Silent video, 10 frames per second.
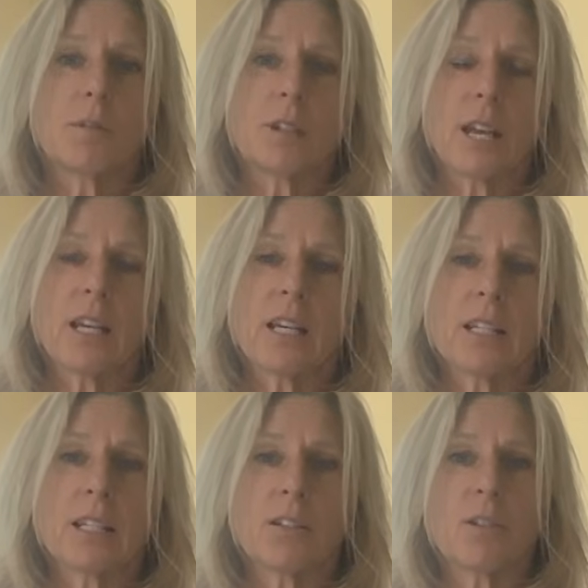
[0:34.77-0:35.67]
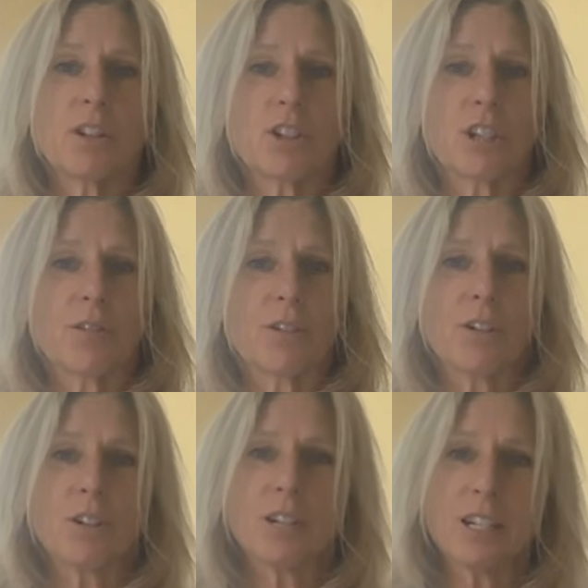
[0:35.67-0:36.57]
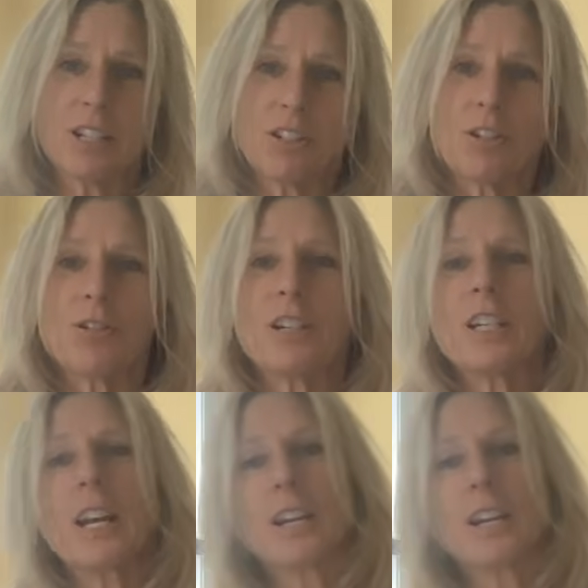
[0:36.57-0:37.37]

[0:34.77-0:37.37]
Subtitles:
Take consideration of your history